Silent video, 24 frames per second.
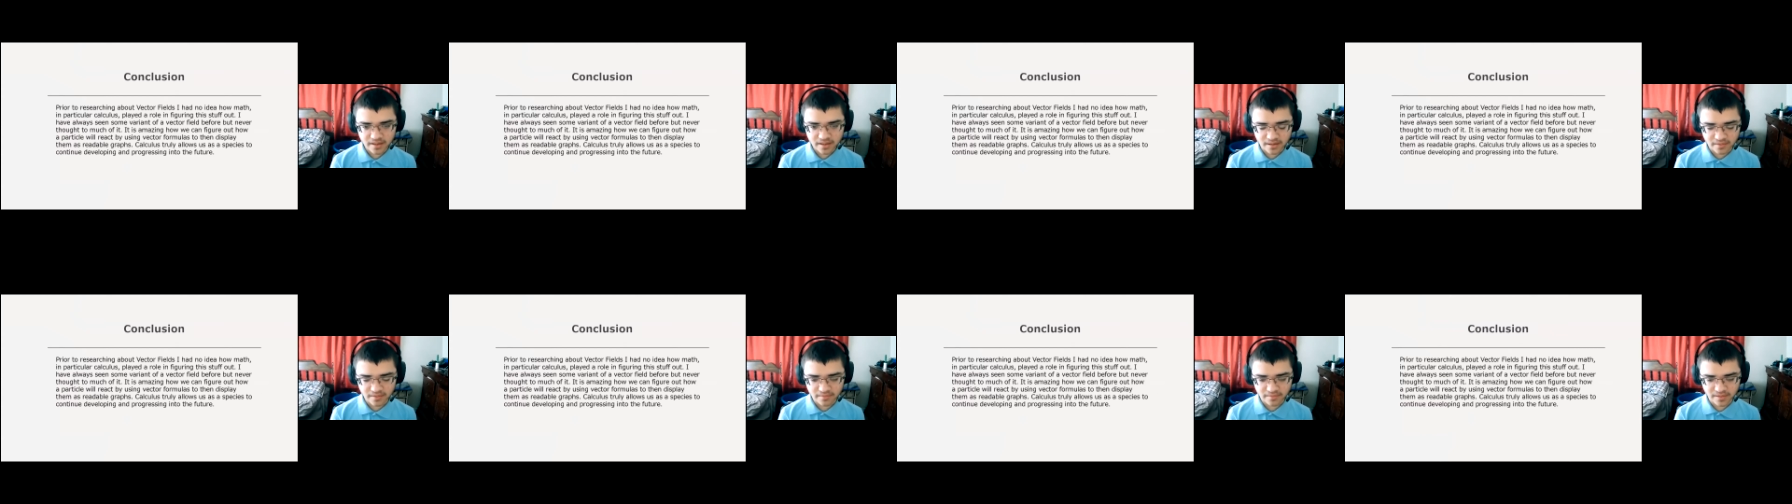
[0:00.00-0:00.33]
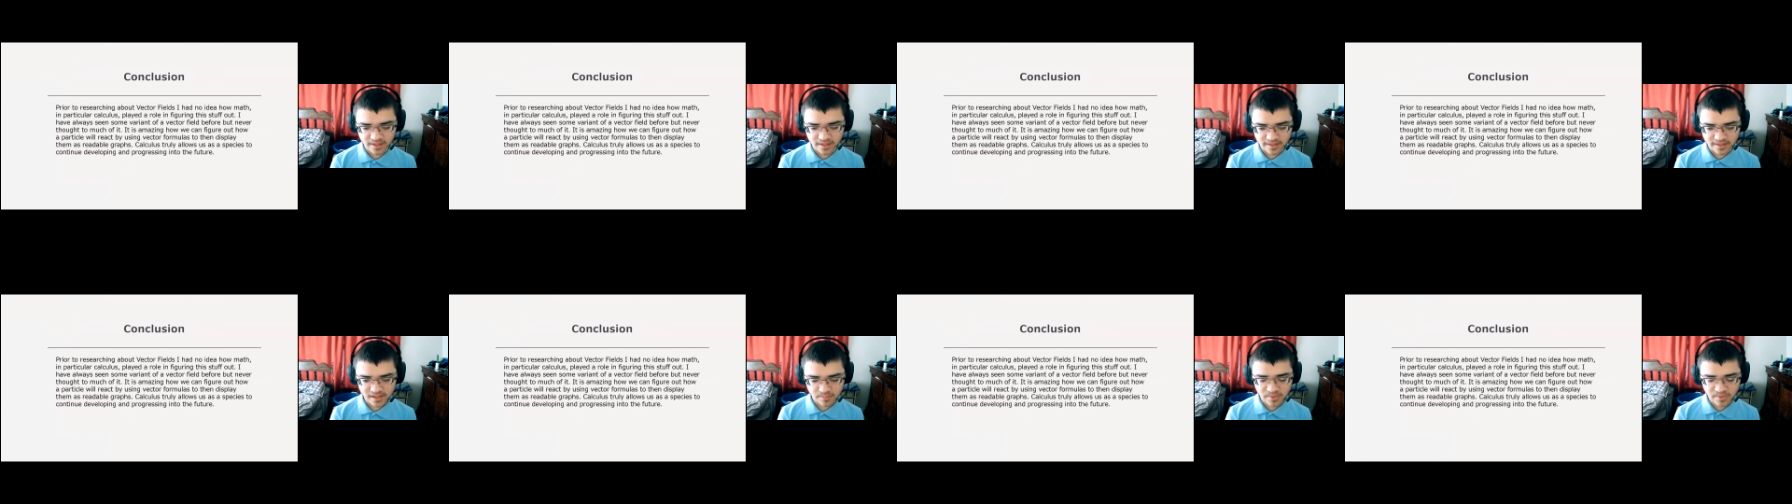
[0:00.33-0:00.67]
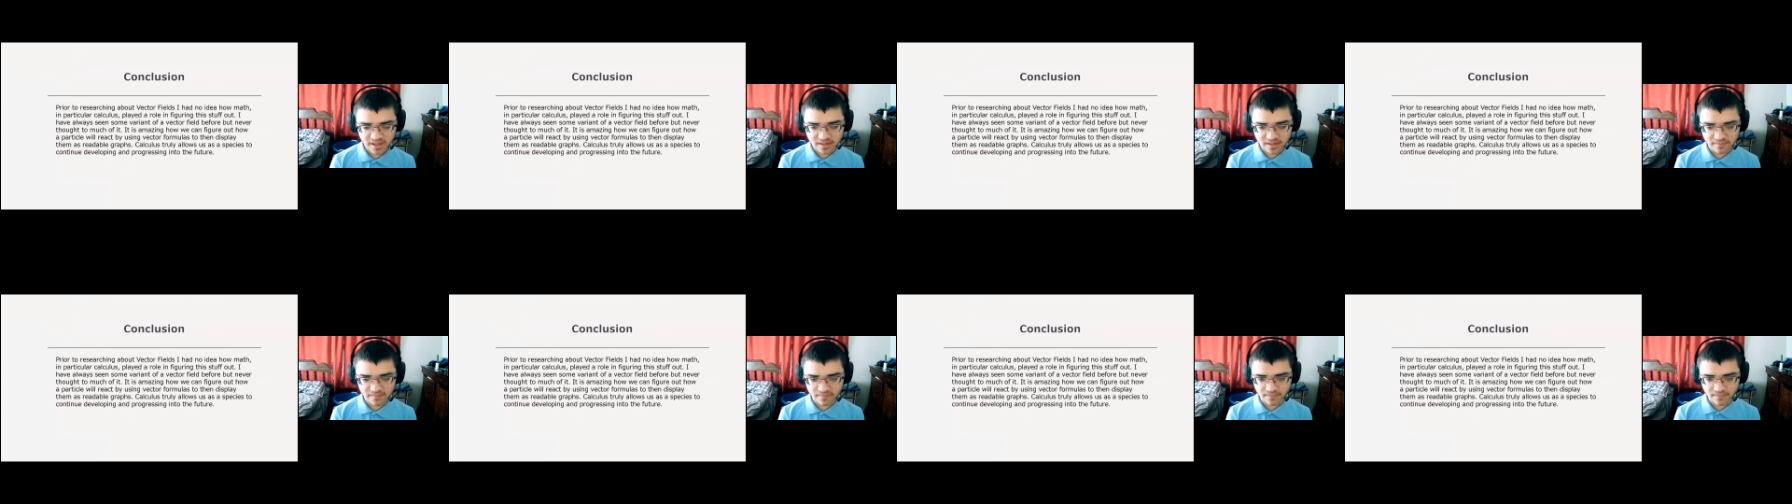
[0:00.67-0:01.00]
of like
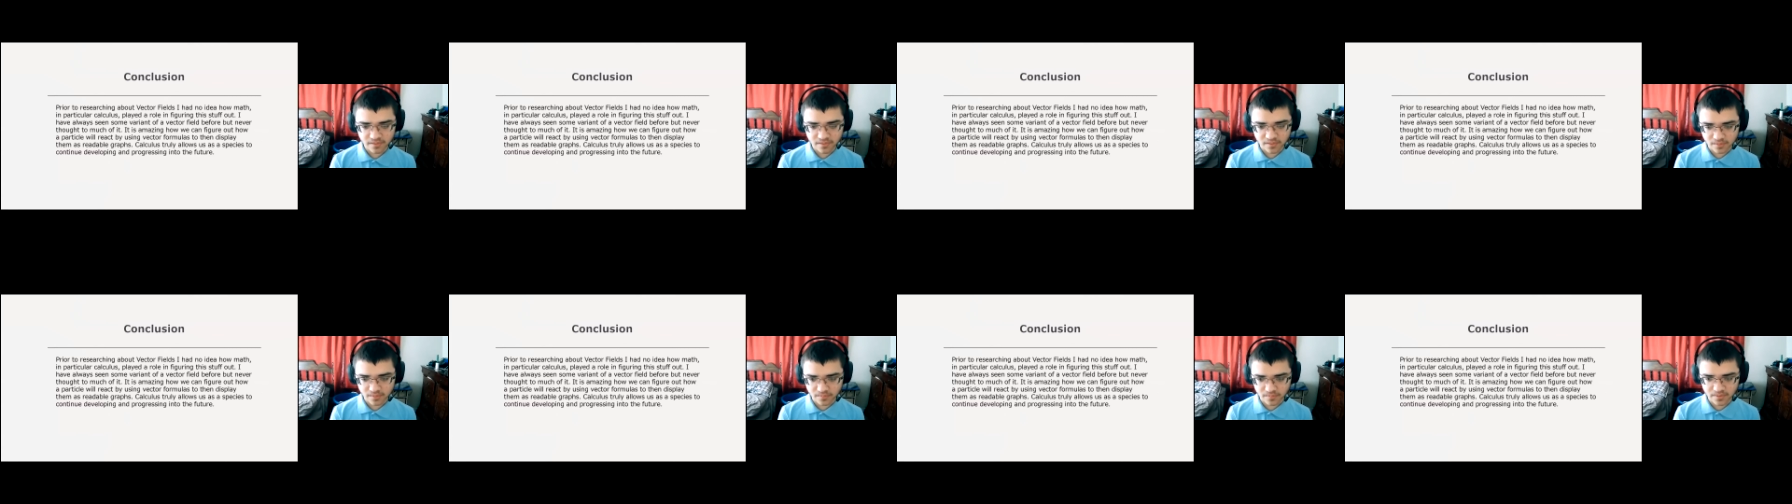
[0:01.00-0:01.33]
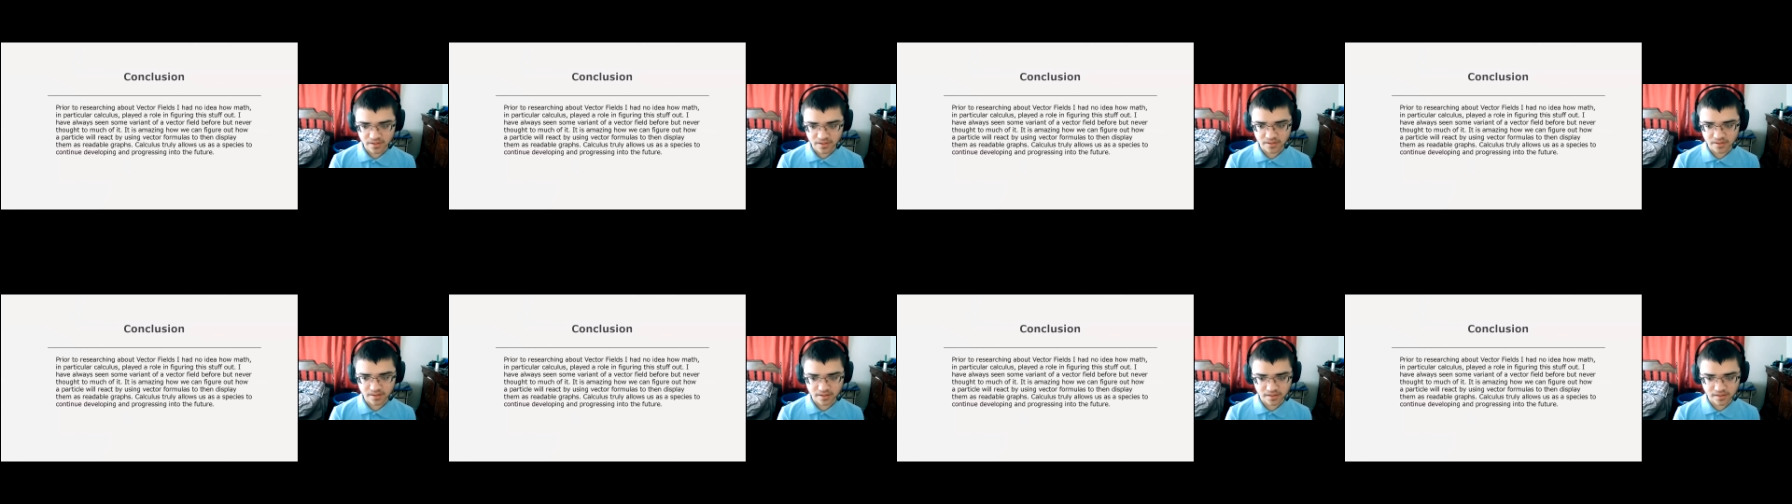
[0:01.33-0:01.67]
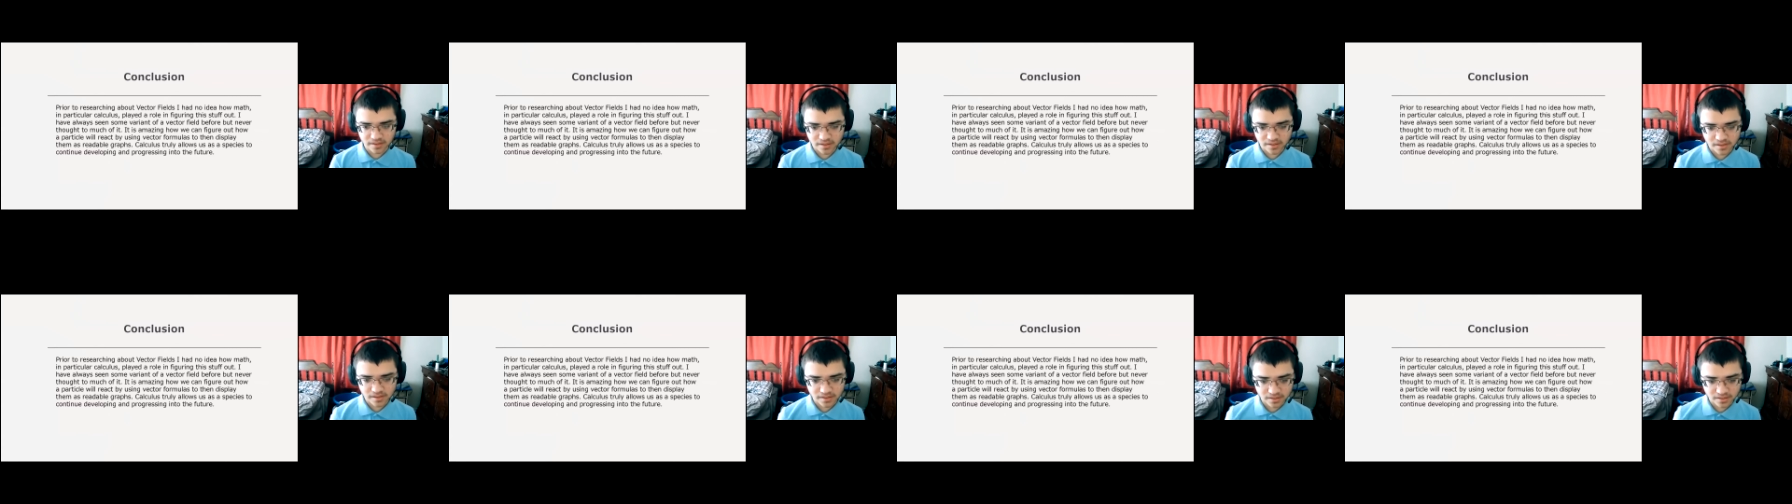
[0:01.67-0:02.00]
speed and flow and whatnot.
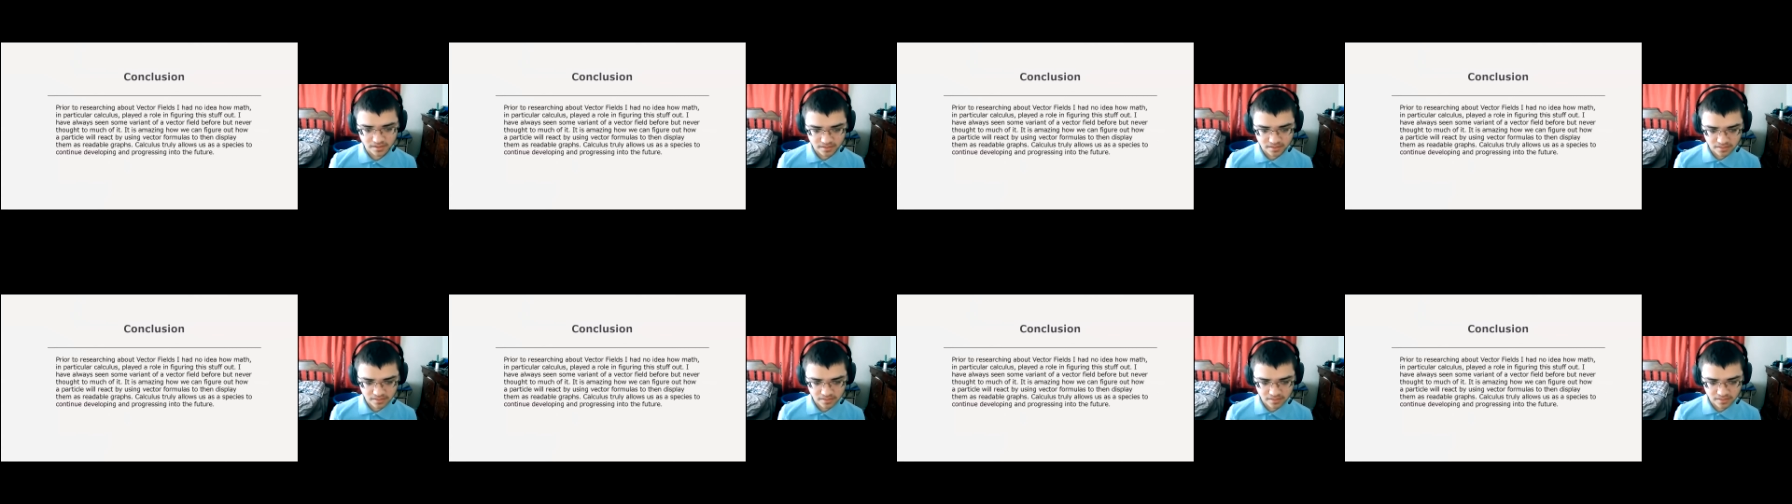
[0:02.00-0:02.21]
So,